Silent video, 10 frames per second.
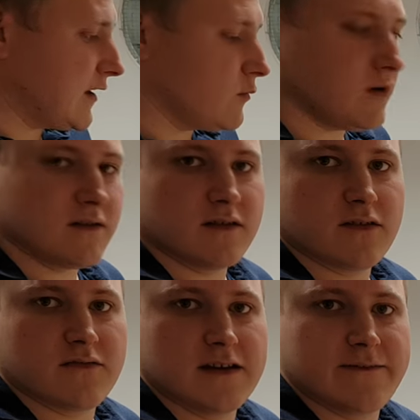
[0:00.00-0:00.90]
kilowatt
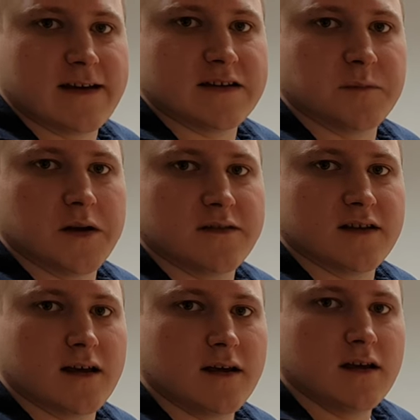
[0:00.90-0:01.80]
three phase
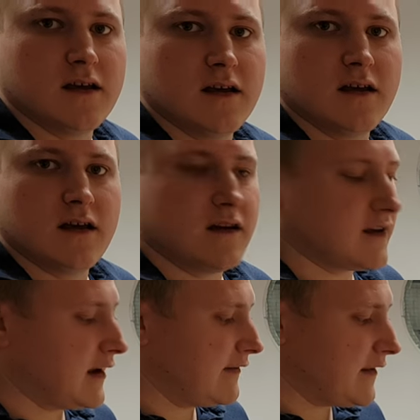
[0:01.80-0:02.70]
motor.
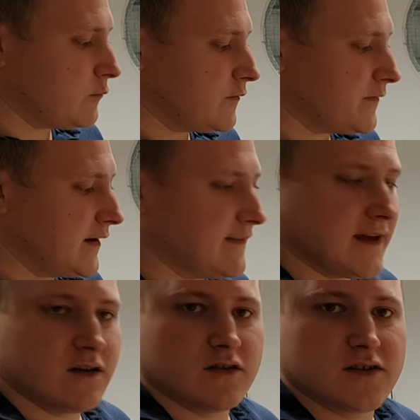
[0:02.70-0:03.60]
Okay, and that will feed
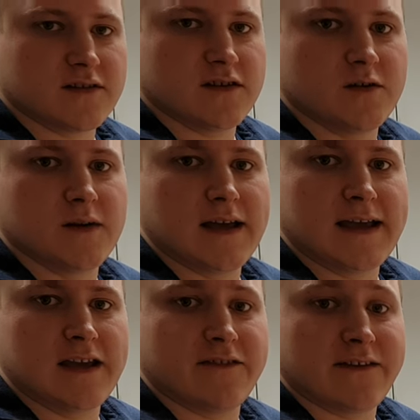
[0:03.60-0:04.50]
then onto
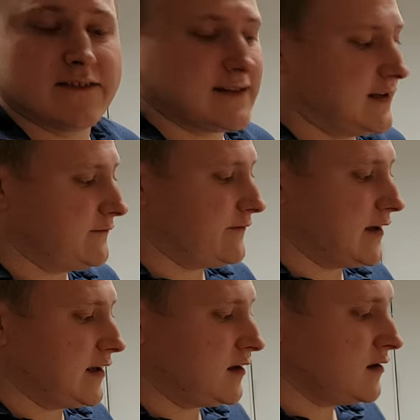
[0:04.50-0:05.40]
a gravity
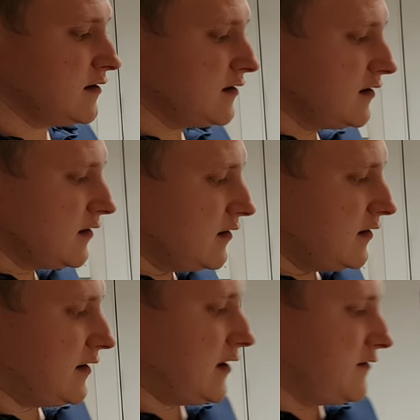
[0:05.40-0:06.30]
conveyor.
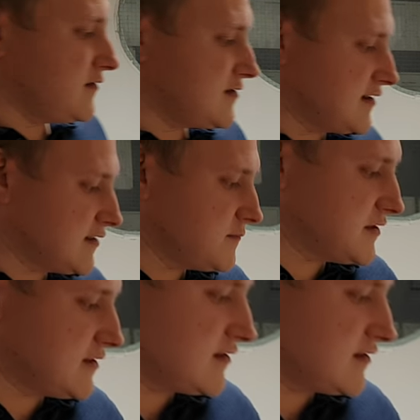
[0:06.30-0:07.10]
Now the system is